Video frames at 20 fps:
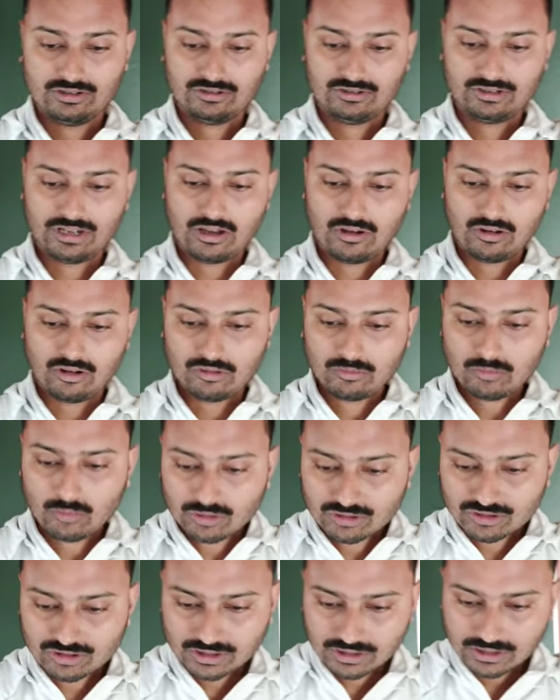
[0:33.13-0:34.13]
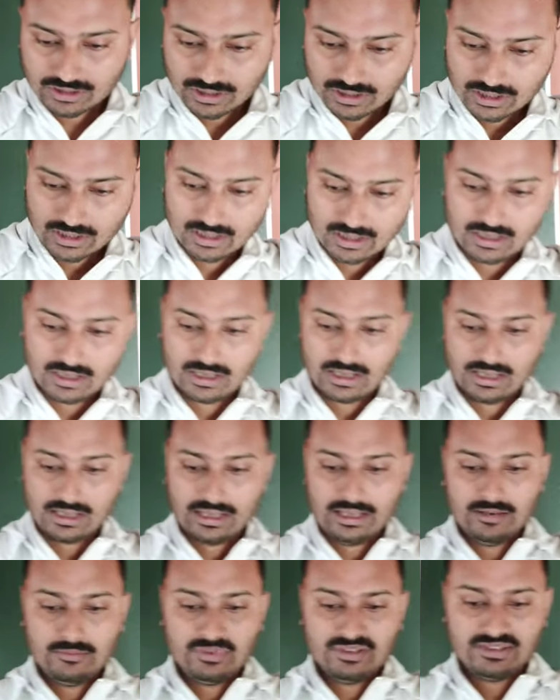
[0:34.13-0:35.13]
So the almost
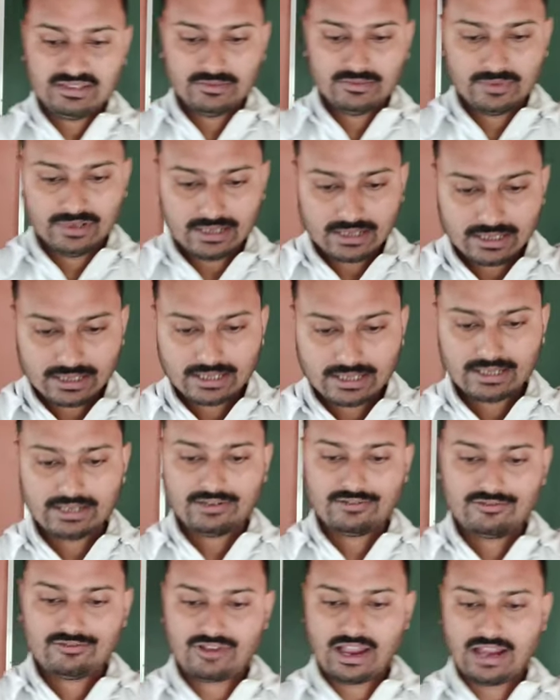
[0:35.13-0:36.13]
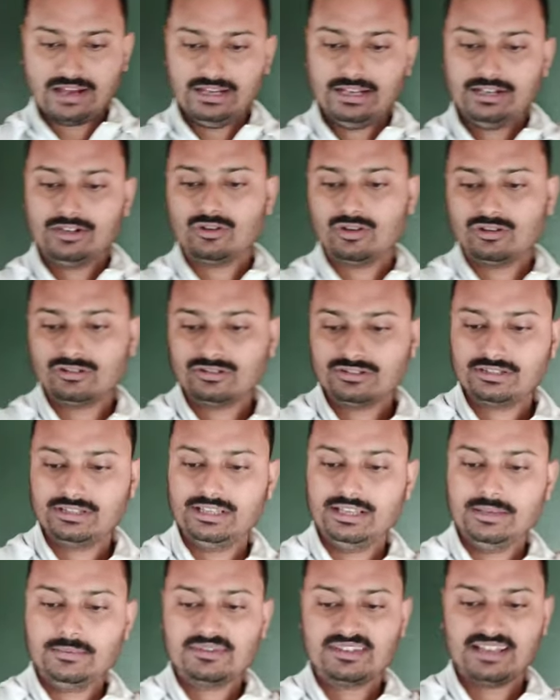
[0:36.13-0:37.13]
invisible tiny dots
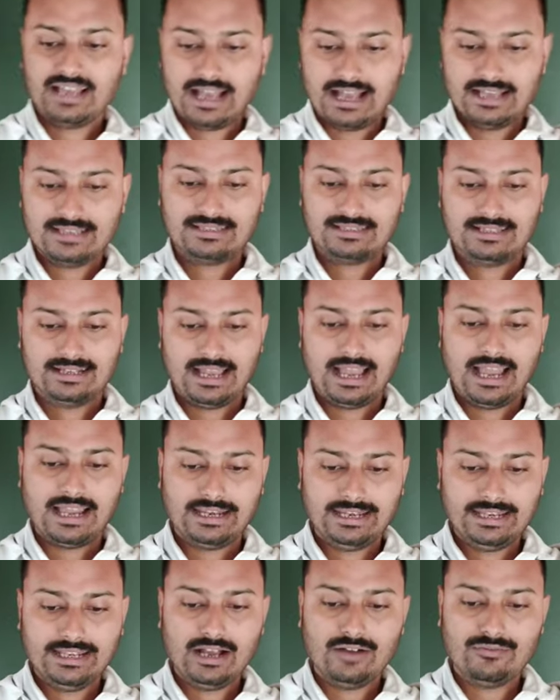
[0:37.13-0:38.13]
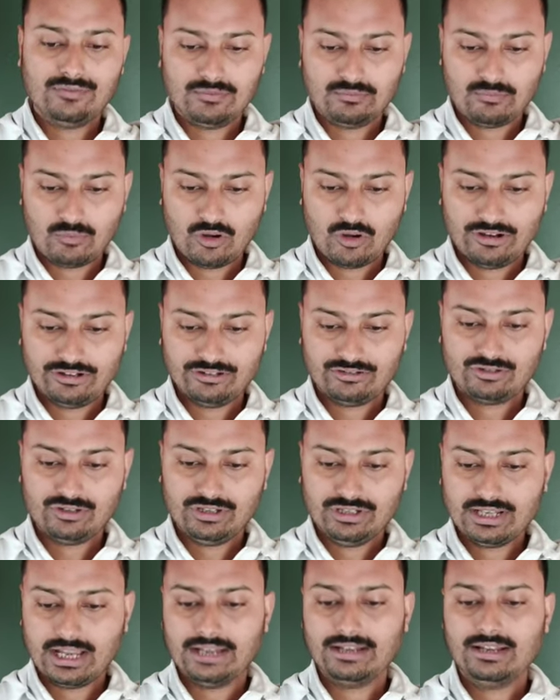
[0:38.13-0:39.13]
gives us an idea of a point. So
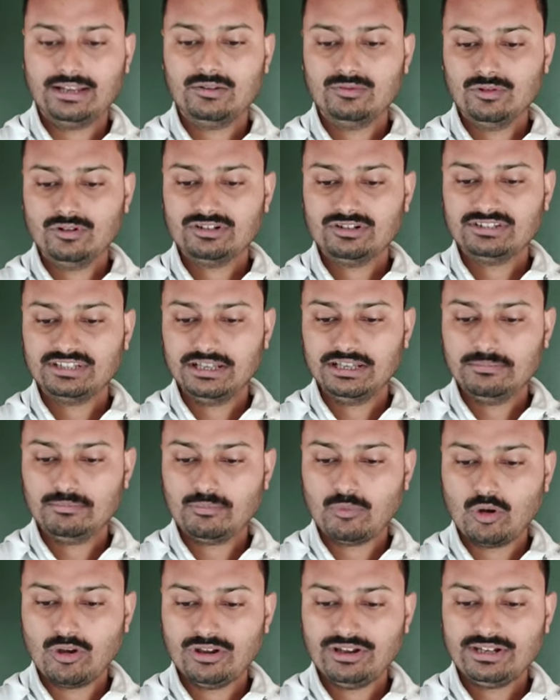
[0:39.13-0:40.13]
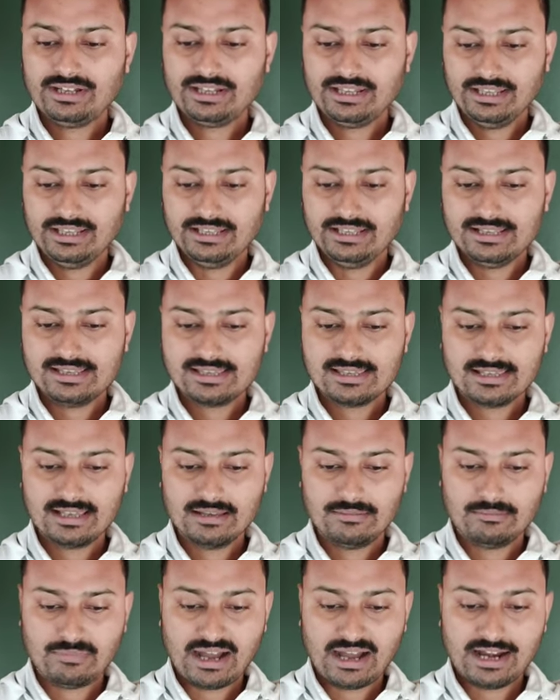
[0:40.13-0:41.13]
in other words, a point is
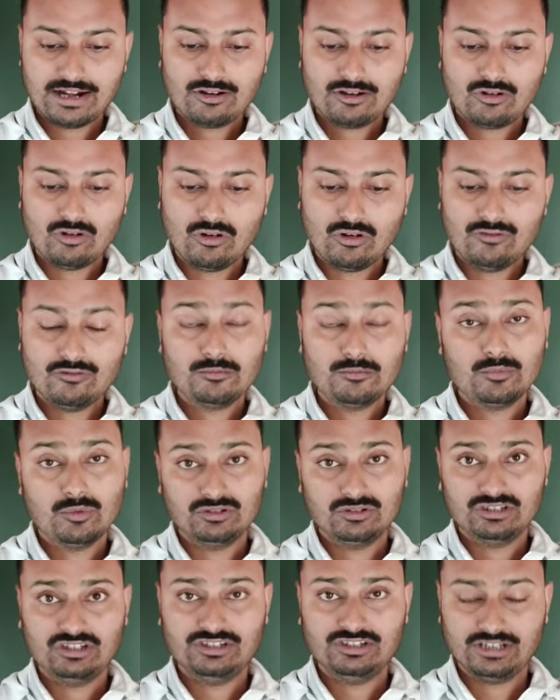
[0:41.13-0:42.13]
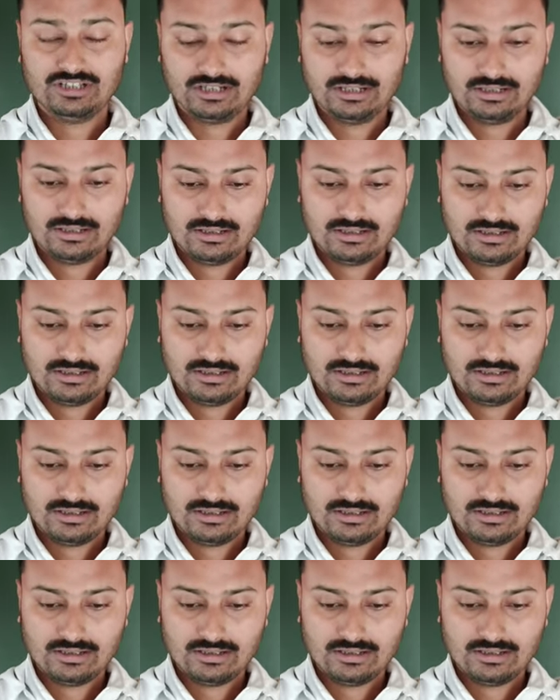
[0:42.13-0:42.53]
a mark of position.